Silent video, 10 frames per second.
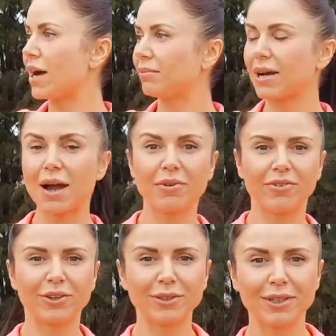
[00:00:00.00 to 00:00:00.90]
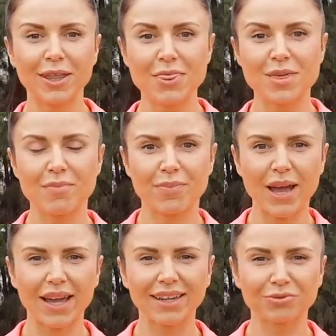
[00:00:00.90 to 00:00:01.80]
Haberfield, the
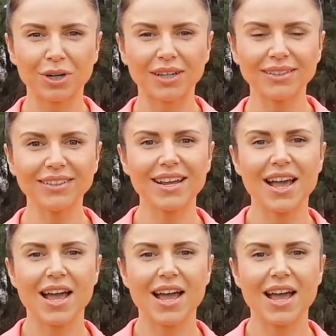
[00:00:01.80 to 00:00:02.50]
Bay Run.